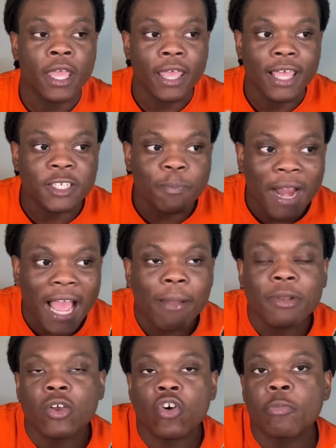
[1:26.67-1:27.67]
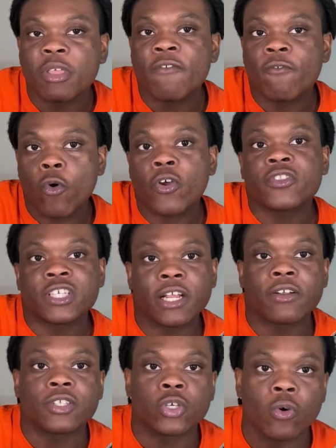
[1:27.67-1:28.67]
it's probably going to be fourth
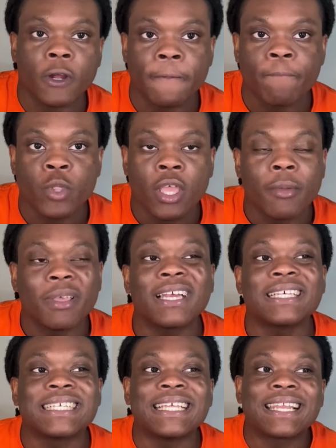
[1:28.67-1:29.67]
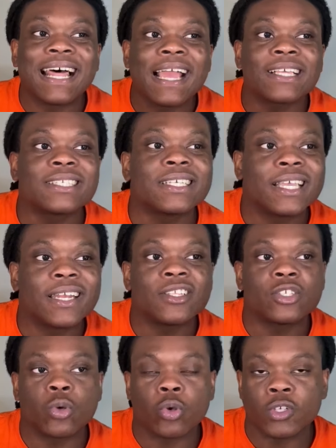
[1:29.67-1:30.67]
territory because he likes to get
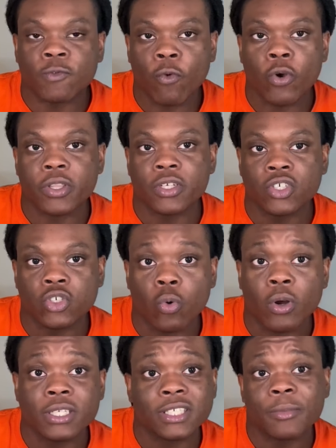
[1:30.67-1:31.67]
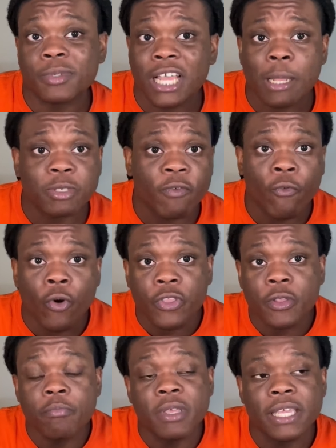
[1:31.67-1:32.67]
into those fourth and short, sometimes a fourth
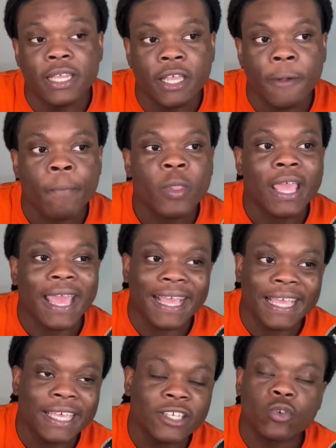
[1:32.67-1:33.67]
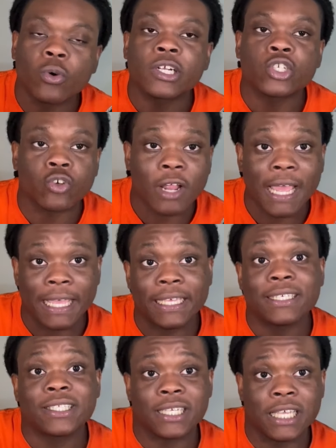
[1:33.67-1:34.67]
and medium, and he's going to try
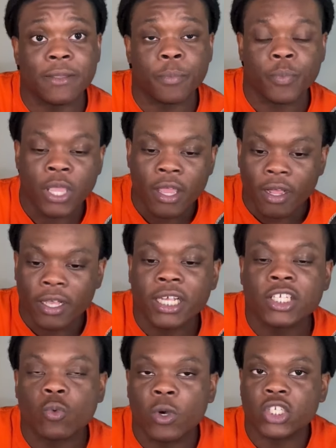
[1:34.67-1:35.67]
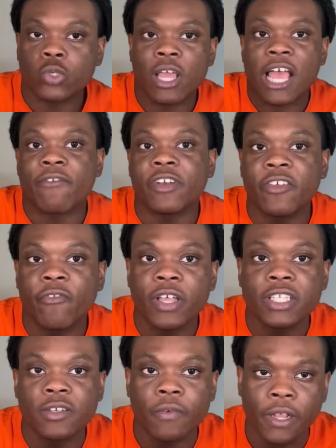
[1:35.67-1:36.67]
his team against what you have
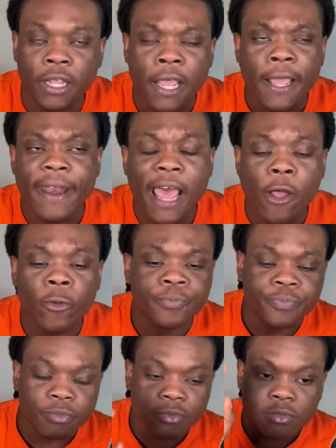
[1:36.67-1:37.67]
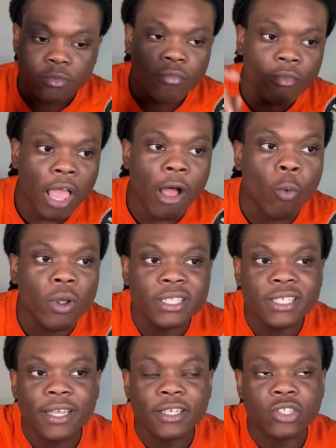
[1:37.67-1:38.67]
defensively. Now, I want to
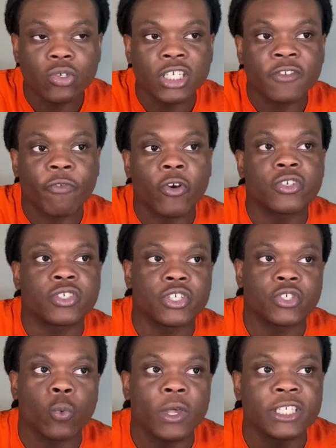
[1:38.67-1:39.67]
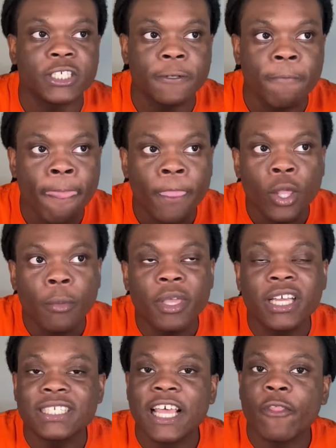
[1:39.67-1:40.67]
take us to this first situation
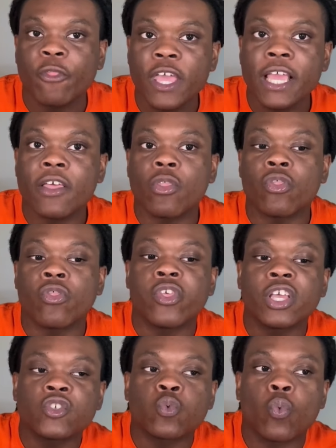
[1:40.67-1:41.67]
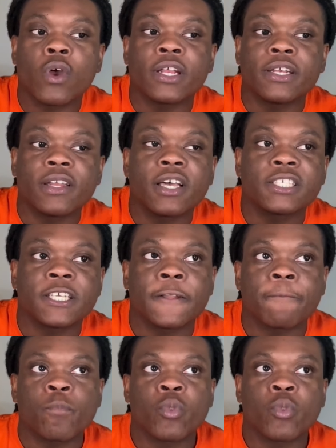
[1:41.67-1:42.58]
because I think this one doesn't